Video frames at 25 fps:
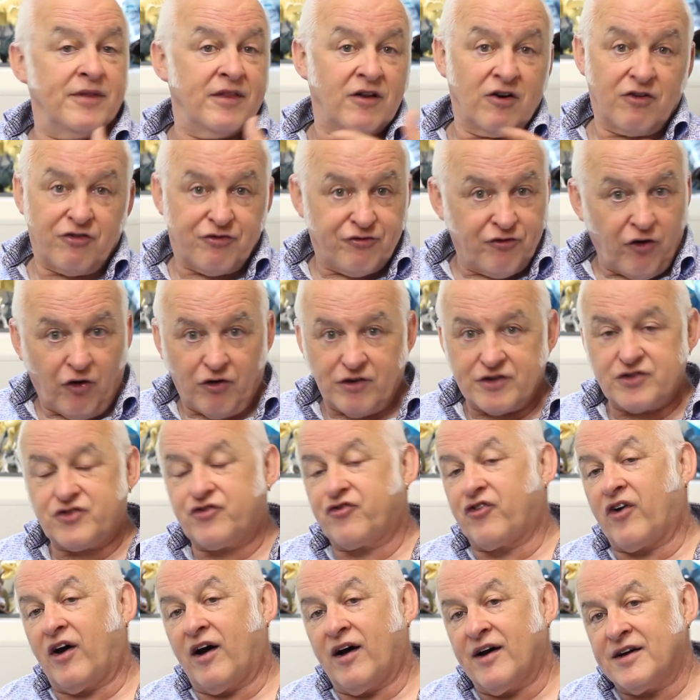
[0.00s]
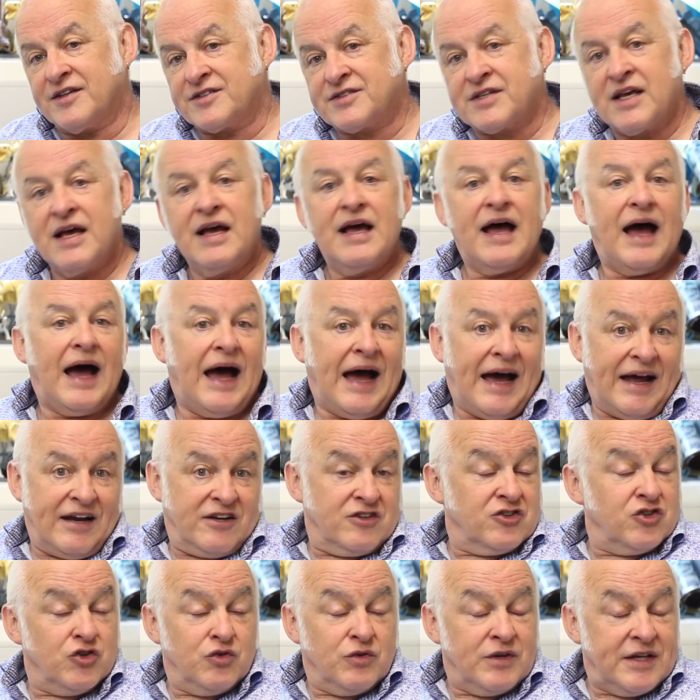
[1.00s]
There are forest fires,
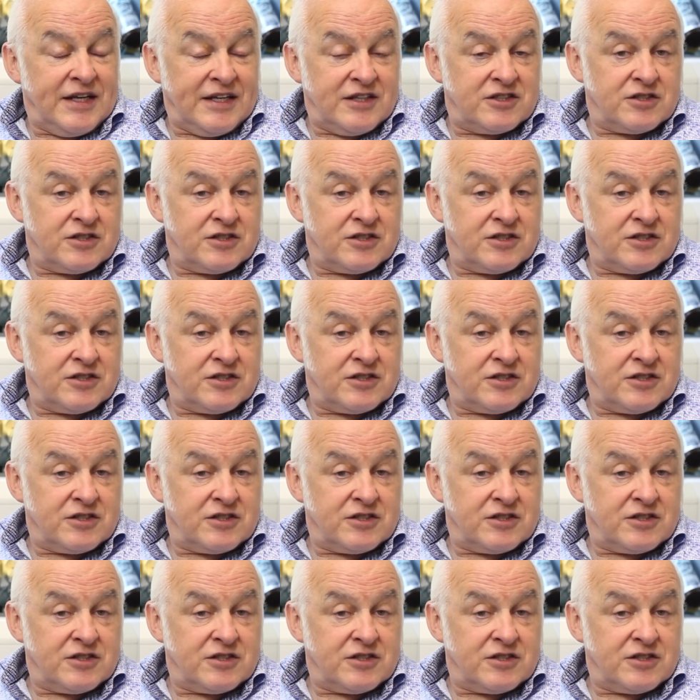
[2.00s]
and you need